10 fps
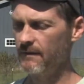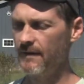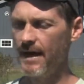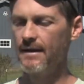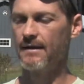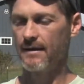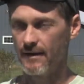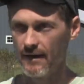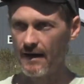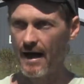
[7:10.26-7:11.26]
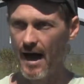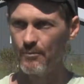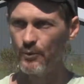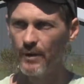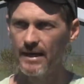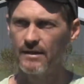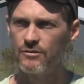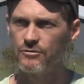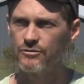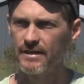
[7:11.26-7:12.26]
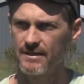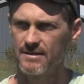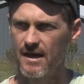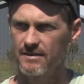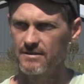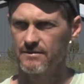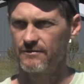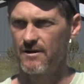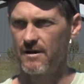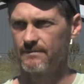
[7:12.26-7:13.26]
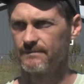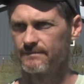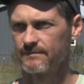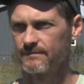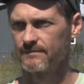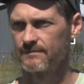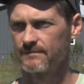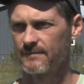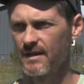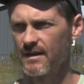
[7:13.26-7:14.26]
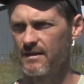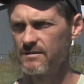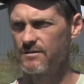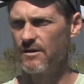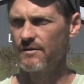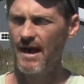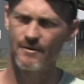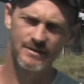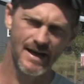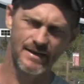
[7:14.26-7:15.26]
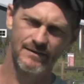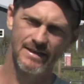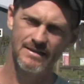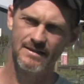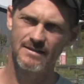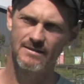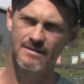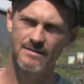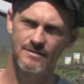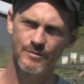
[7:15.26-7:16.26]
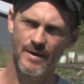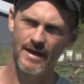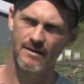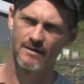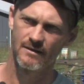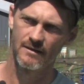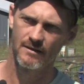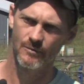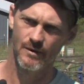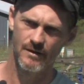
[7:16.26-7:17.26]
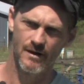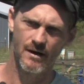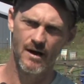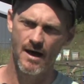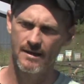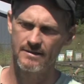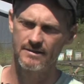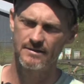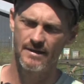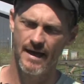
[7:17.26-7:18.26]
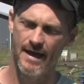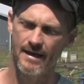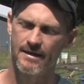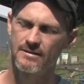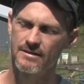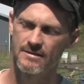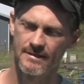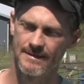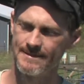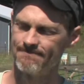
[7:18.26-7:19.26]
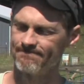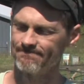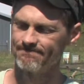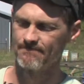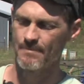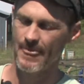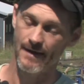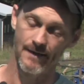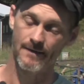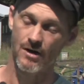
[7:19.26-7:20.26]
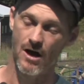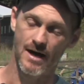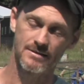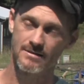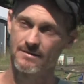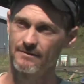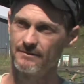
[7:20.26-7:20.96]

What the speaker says: then I'm bringing nutrients onto the farm. So that was kind of an easy decision to make, whether or not to hay. And then the cost.